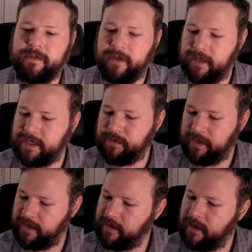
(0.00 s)
That's what
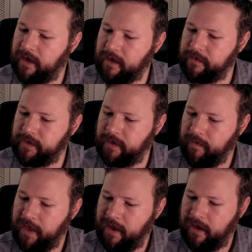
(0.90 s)
I got out of it.
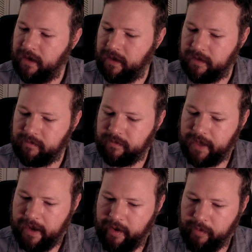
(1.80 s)

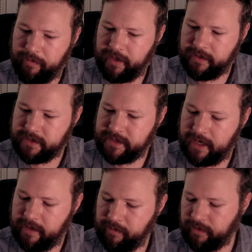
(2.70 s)
That helped me
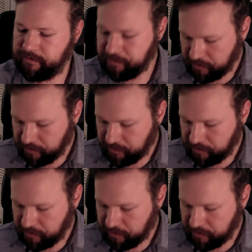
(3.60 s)
understand it more.